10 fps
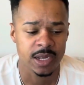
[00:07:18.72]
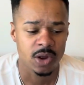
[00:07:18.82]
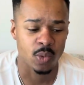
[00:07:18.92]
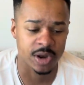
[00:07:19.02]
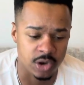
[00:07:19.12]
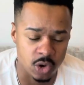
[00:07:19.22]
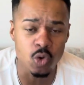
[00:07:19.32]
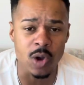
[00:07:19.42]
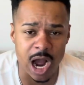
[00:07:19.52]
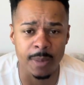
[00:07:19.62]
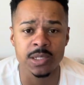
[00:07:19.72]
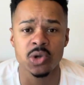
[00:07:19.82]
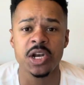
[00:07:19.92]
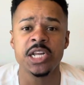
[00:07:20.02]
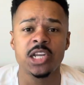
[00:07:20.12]
When new
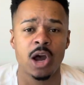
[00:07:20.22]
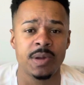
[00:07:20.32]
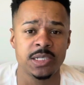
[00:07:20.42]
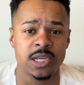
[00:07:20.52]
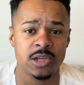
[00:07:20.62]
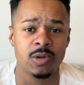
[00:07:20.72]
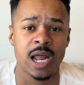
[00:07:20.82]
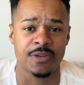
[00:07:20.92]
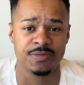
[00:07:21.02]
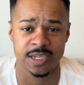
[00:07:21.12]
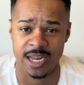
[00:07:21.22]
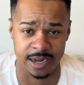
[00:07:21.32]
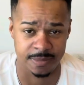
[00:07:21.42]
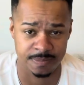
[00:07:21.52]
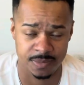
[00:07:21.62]
opportunities come into your life
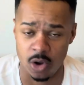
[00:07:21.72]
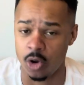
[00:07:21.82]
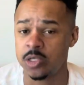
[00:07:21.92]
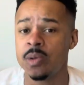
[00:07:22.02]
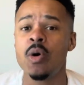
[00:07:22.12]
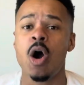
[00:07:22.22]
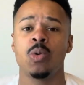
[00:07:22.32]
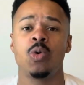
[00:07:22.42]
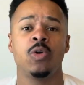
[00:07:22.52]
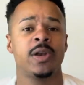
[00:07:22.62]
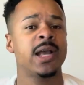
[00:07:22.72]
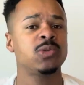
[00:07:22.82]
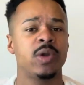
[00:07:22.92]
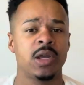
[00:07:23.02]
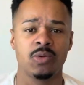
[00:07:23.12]
today or tomorrow or
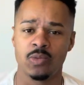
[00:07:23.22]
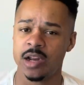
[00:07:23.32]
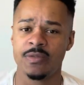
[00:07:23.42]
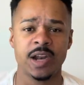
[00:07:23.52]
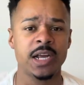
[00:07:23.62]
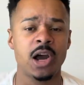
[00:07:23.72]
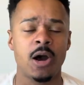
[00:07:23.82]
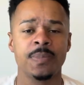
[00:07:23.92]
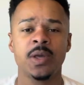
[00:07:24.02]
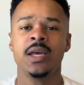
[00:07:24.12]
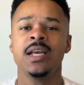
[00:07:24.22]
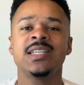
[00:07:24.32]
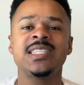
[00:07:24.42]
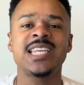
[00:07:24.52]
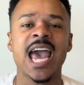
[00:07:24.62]
next week, whenever they come,
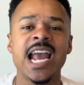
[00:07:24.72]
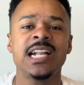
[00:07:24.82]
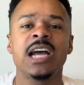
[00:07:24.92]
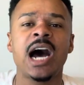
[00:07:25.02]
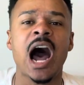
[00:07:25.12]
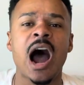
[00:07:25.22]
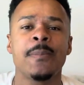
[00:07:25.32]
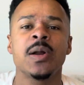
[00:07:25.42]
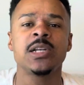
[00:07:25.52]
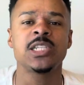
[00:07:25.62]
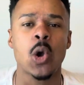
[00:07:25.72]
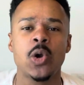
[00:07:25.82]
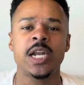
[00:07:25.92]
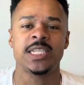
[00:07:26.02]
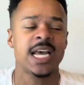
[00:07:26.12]
Take the
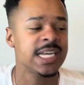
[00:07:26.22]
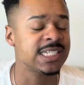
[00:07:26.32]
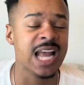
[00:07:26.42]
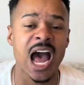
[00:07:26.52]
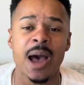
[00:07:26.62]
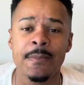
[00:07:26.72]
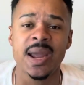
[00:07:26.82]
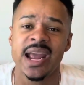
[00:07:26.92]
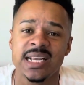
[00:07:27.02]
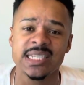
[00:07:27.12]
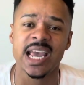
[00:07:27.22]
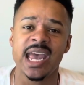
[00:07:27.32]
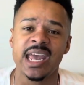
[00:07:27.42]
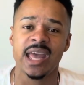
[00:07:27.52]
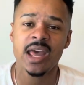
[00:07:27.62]
opportunities. Stop being
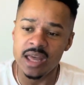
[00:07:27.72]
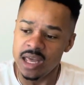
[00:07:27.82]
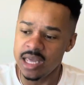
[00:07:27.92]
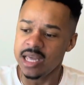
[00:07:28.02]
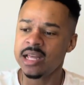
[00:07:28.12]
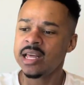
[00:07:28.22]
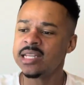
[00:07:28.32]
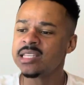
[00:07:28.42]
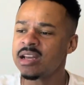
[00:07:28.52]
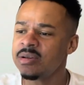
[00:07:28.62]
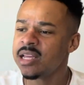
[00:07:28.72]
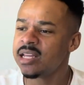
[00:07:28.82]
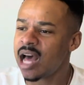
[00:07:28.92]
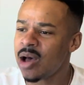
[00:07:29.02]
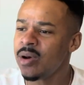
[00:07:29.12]
scared. Is it
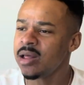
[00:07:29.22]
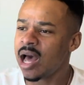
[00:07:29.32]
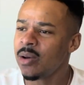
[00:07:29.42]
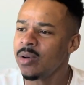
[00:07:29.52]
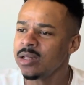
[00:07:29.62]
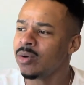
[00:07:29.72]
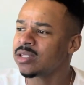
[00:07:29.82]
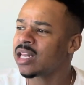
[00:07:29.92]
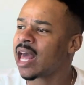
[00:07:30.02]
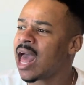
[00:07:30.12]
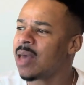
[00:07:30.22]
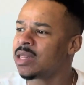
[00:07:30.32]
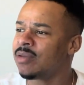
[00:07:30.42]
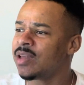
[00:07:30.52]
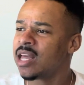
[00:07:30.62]
gonna, I wonder what's gonna
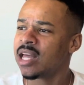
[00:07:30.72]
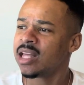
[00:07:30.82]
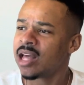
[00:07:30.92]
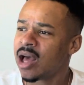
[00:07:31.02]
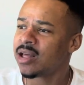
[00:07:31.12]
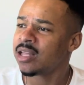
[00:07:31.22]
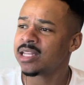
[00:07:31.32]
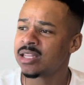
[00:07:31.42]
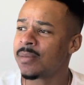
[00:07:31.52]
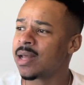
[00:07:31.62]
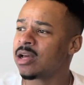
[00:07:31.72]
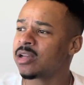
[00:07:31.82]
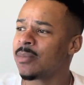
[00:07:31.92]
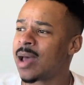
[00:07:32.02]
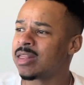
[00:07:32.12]
happen. Uh, is somebody gonna
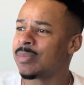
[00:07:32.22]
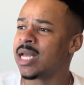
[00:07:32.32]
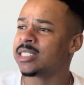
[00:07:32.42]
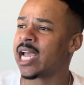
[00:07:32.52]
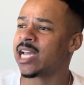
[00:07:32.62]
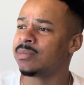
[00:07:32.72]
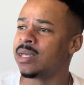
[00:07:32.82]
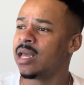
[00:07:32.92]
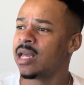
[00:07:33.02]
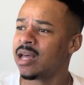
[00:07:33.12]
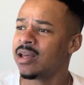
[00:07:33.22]
come after me and chase me?